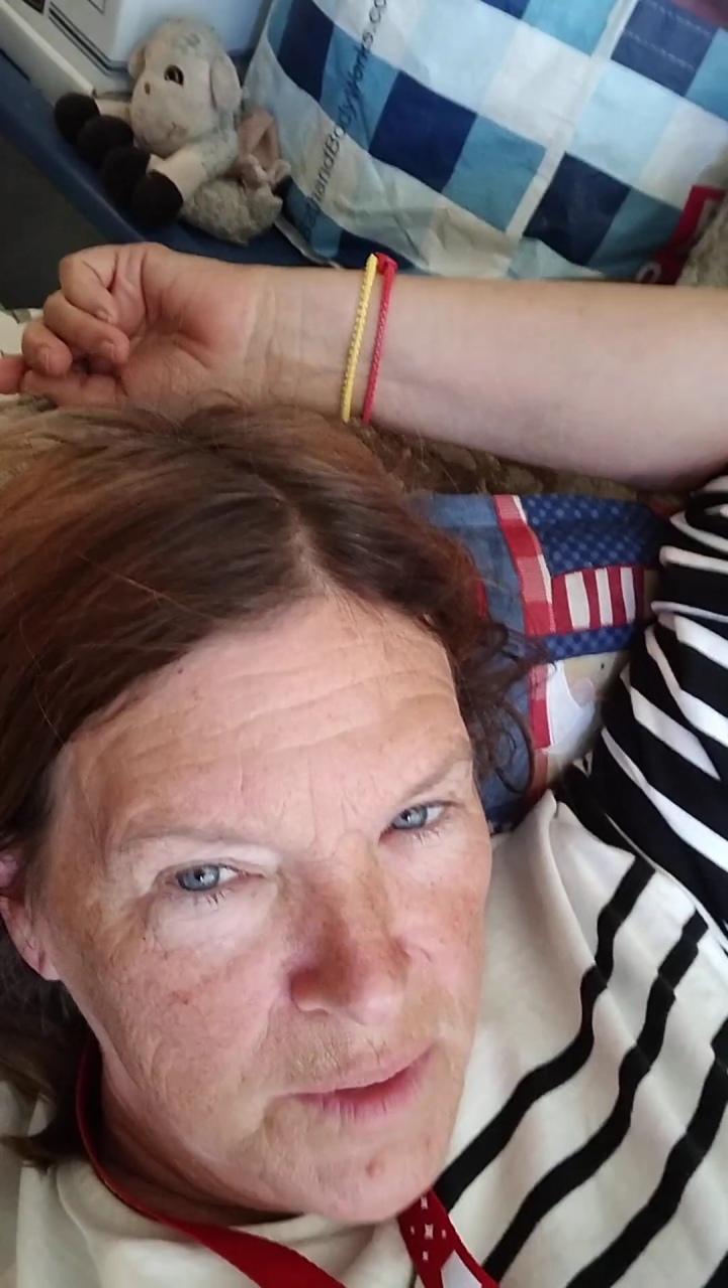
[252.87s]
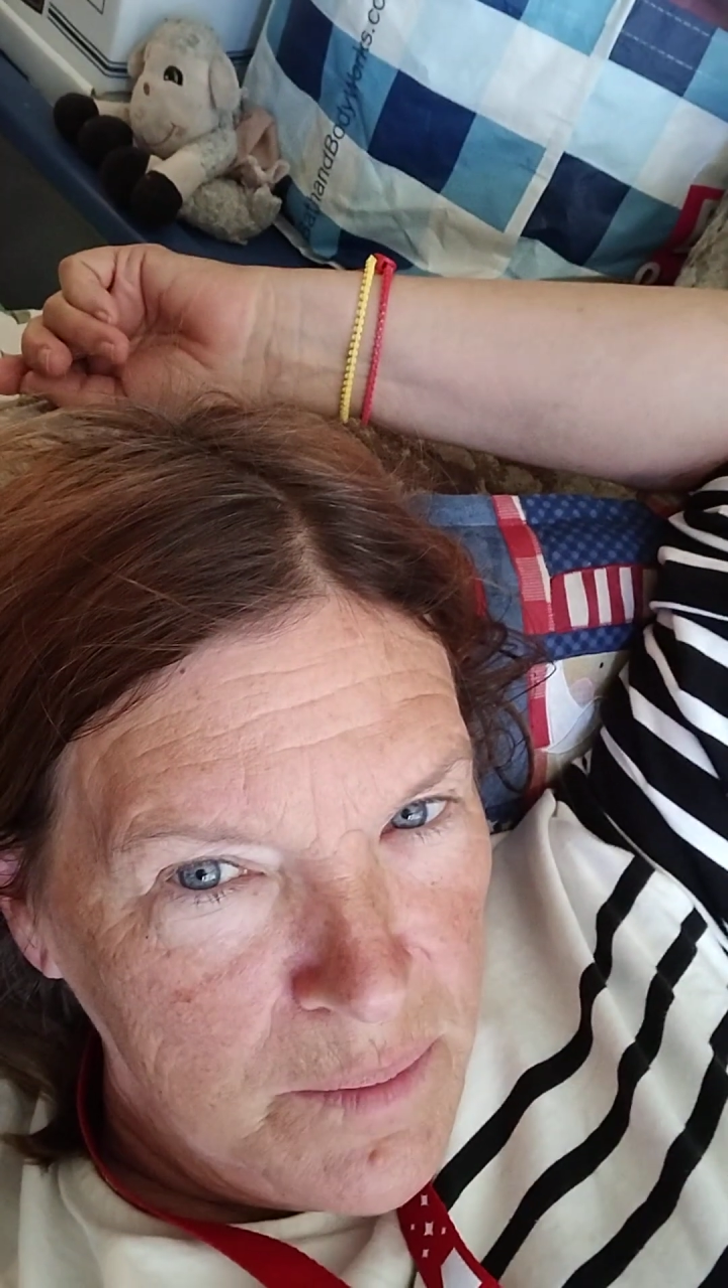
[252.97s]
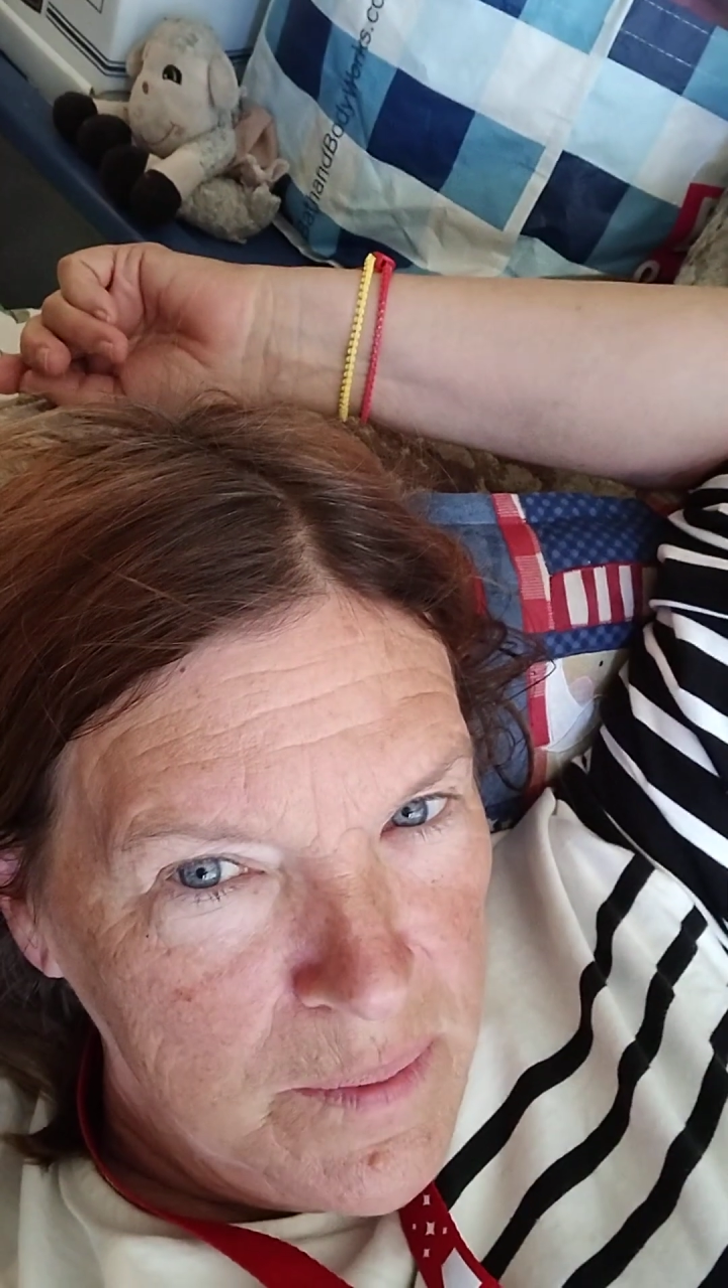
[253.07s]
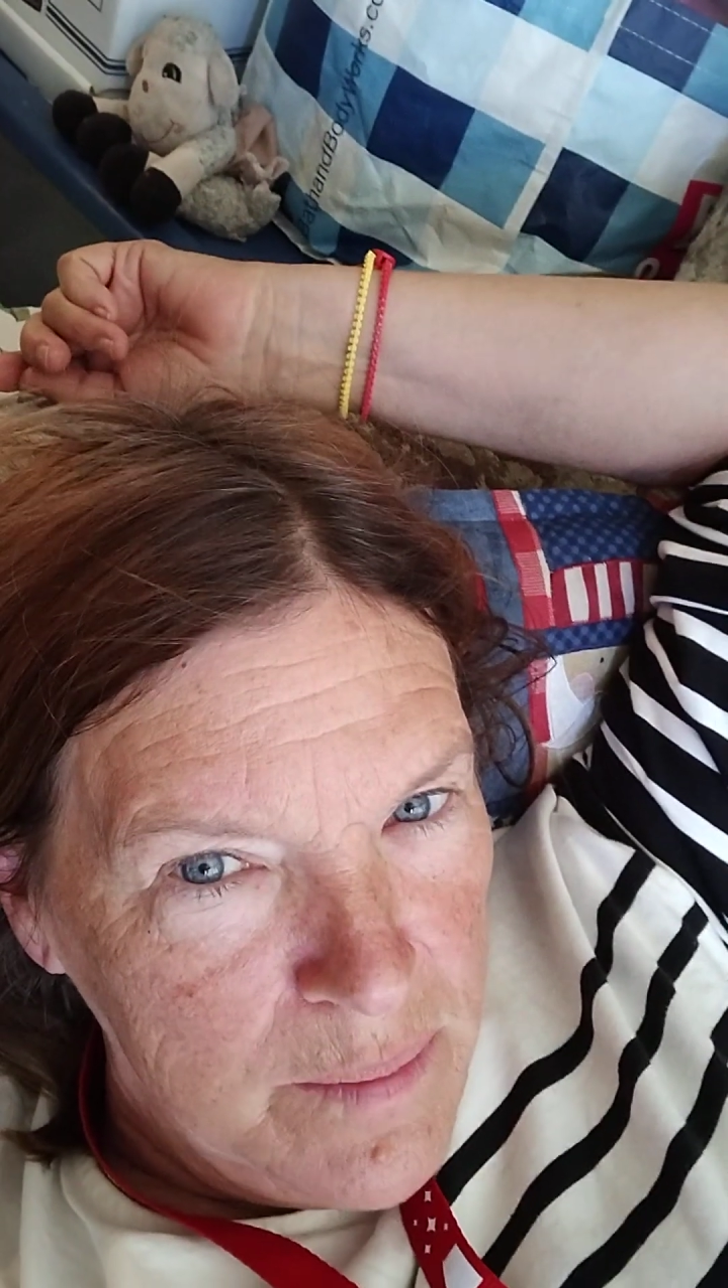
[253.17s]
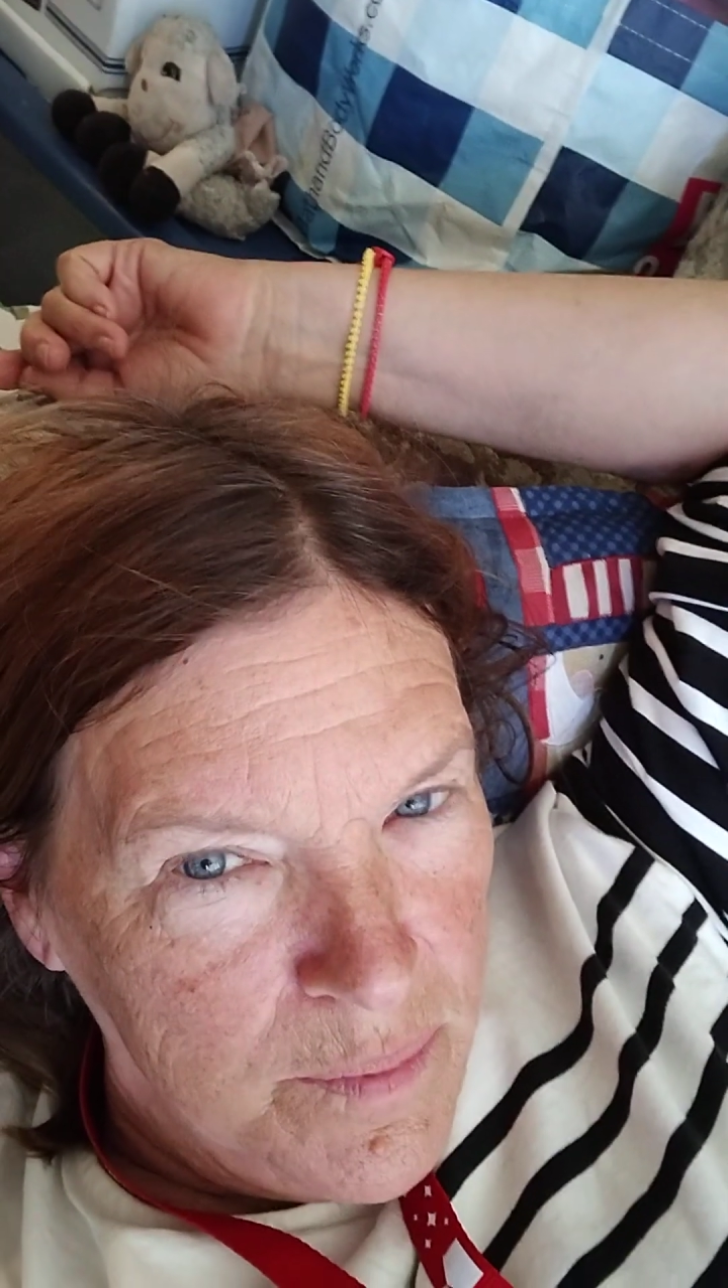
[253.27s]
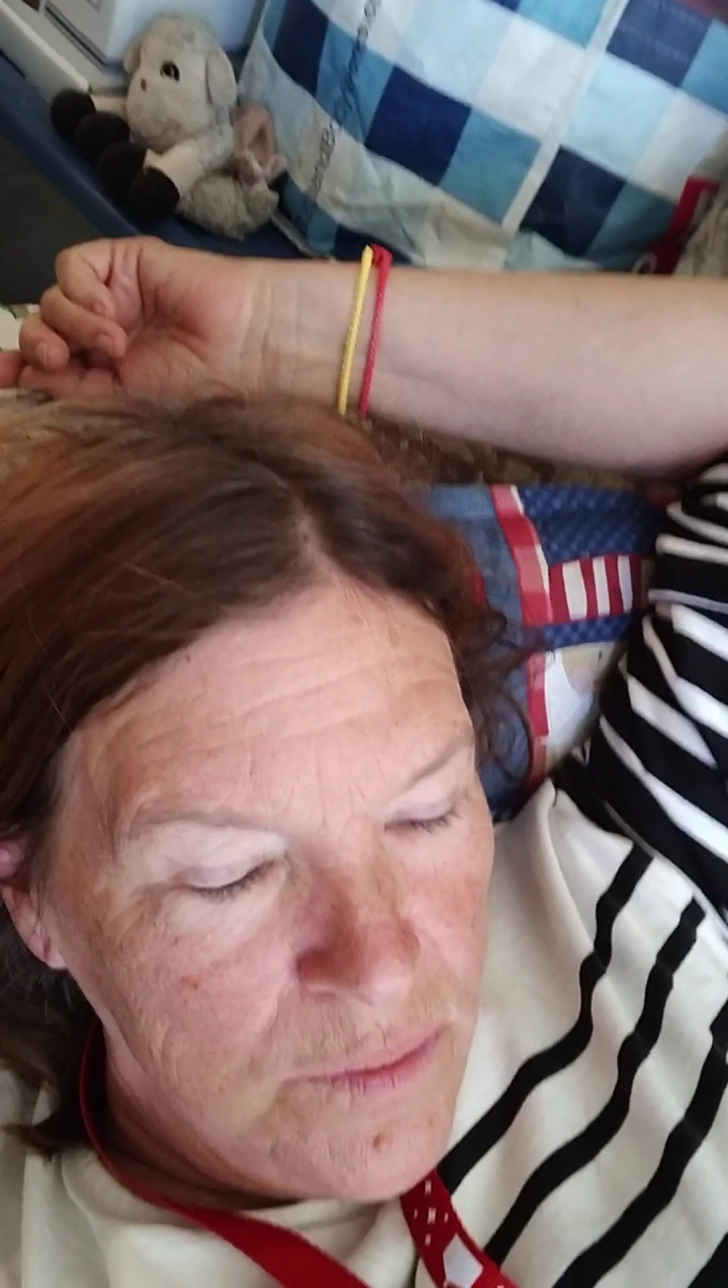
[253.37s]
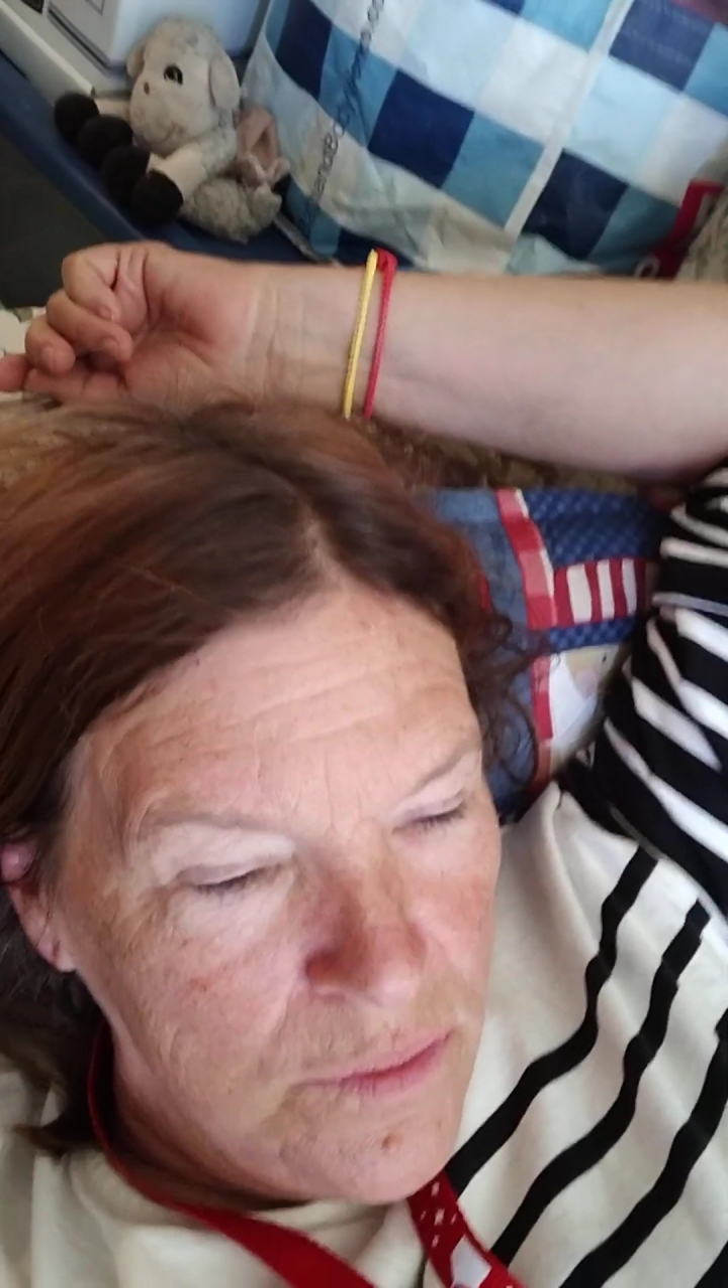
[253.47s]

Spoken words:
many people